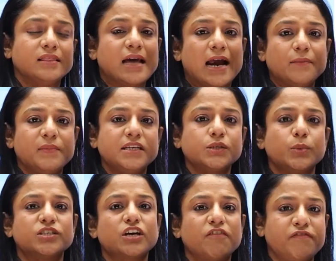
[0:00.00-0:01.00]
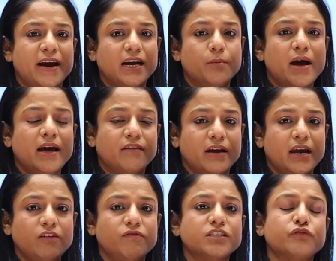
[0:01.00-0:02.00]
that means which are fed by
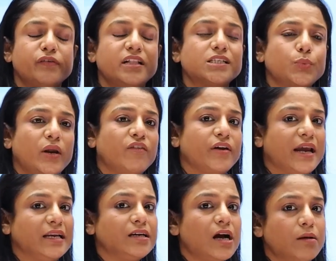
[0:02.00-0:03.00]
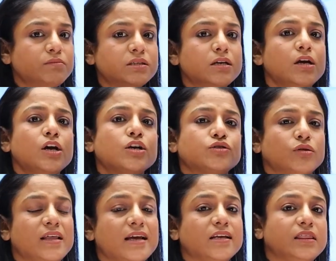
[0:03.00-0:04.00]
rain, which fills when rain comes. So
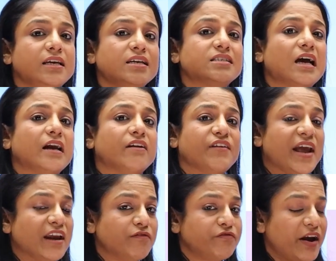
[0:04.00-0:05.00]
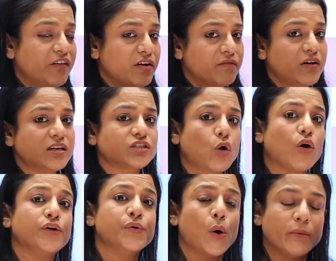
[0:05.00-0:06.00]
these are rain-fed rivers
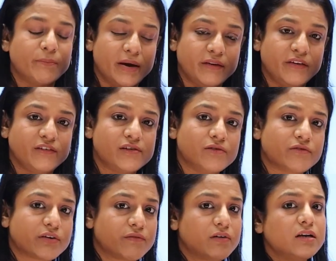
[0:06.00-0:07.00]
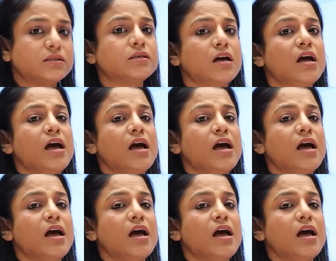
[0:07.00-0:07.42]
or non-perennial rivers.